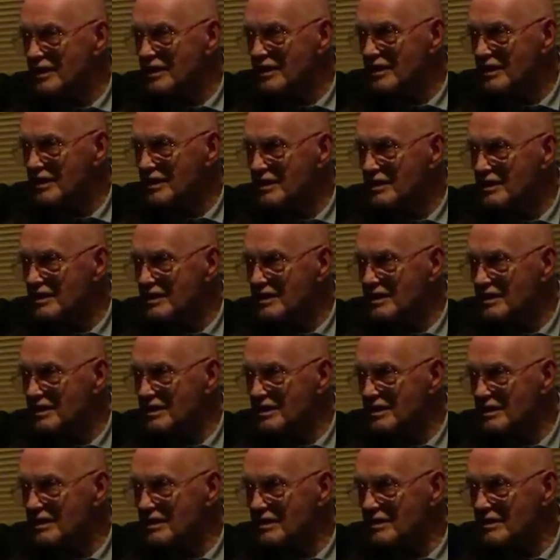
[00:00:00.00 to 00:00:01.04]
And just so
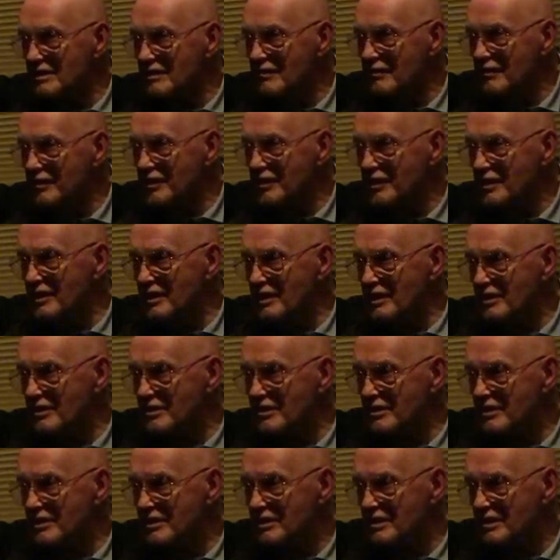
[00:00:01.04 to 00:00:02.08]
people can hear that. So,
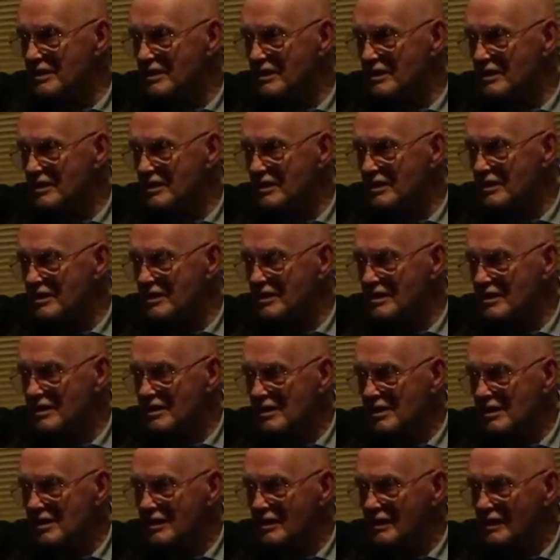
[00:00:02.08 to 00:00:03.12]

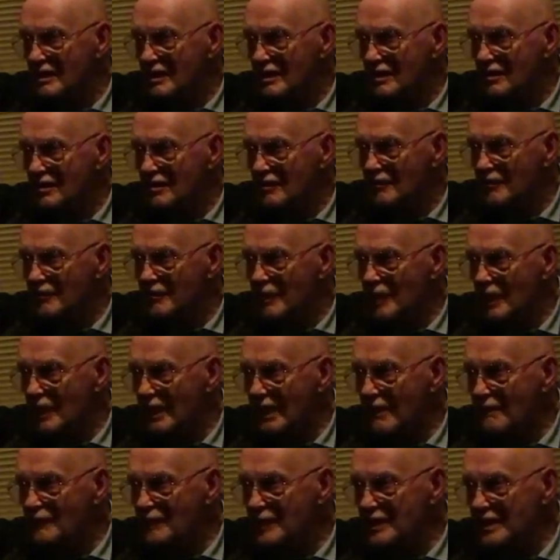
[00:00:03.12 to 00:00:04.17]
well, we're back from that.